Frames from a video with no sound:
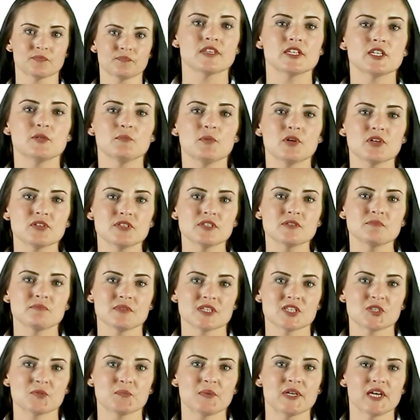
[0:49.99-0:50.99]
The deposit
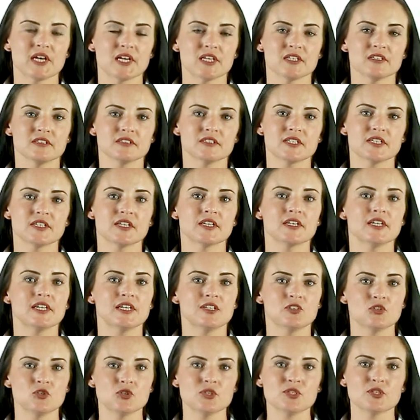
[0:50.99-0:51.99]
must be held in an
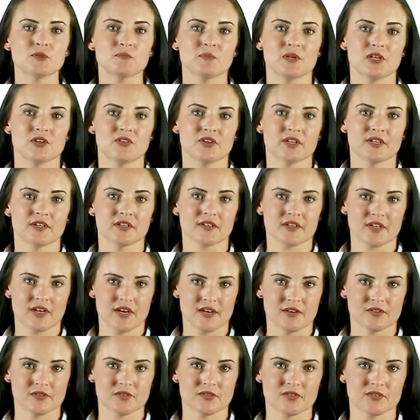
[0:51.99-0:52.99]
interest-bearing
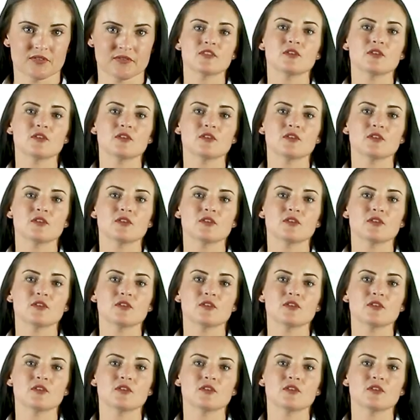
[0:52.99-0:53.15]
account.